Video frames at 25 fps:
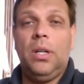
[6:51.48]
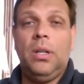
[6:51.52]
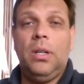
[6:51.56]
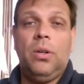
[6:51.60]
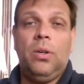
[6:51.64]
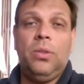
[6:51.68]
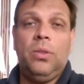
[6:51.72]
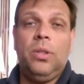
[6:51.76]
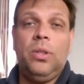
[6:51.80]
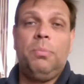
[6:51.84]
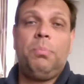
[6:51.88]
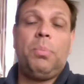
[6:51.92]

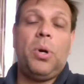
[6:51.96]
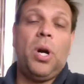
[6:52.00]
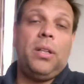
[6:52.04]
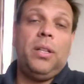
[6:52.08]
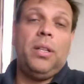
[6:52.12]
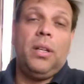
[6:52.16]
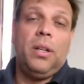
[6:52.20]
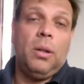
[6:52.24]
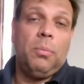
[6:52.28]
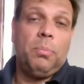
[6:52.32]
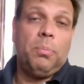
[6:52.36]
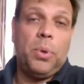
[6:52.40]
the
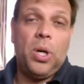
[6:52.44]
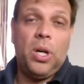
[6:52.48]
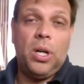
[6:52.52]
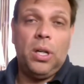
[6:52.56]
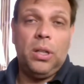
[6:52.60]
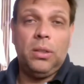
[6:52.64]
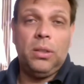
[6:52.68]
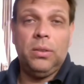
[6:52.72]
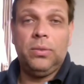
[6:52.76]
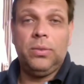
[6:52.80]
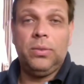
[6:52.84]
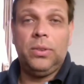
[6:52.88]
practical
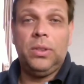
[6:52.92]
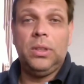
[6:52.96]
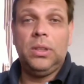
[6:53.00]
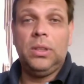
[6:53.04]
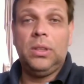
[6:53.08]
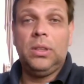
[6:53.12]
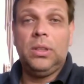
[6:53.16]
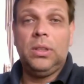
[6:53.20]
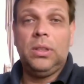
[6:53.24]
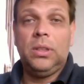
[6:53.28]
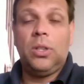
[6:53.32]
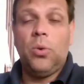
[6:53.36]
part of
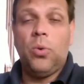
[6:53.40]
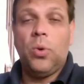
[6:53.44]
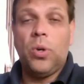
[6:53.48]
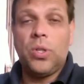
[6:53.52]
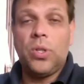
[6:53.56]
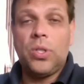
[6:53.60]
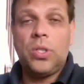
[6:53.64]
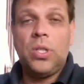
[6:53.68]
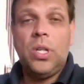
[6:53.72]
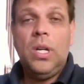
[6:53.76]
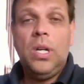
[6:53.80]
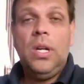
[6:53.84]
the
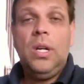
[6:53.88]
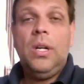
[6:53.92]
course.